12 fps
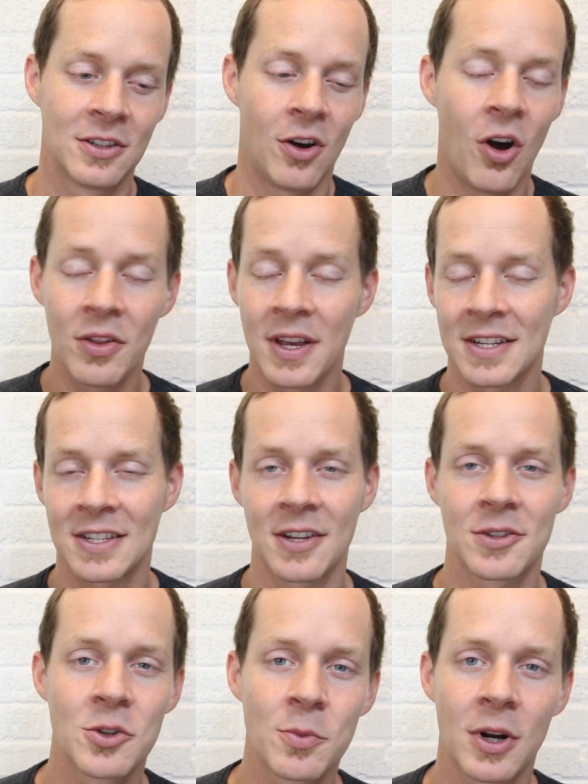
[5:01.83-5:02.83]
all that
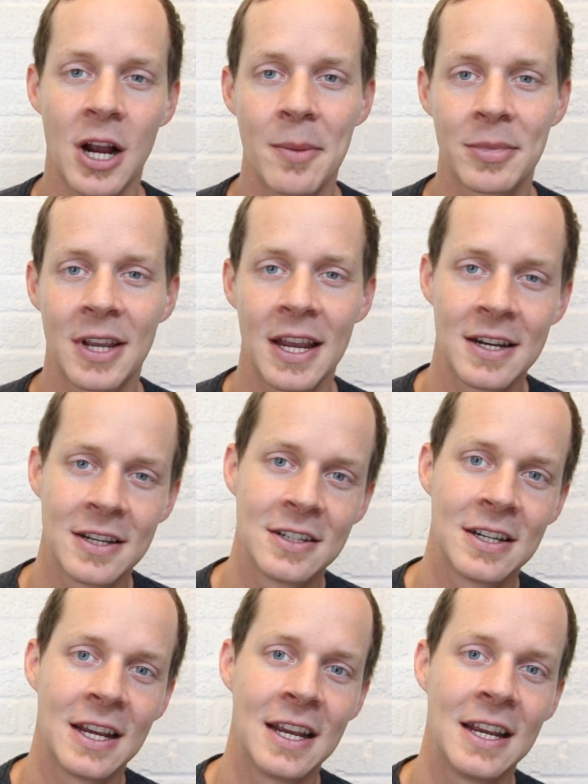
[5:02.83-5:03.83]
sounds super
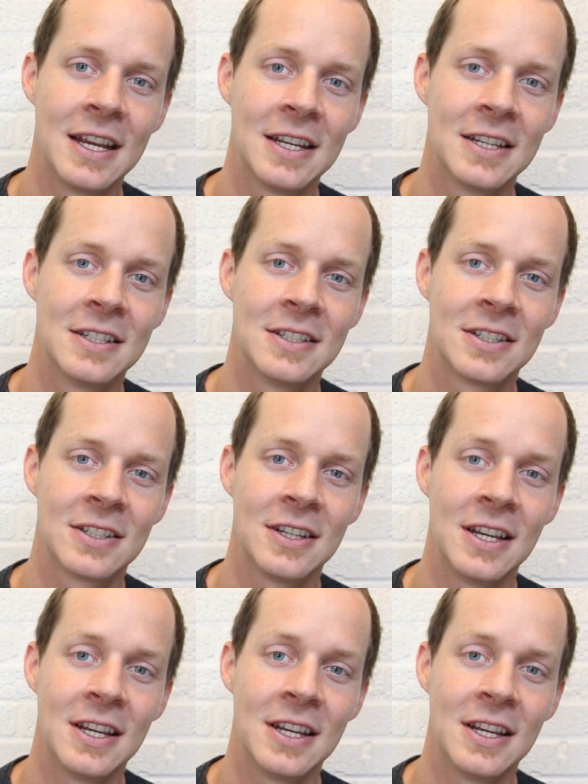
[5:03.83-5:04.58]
complicated, and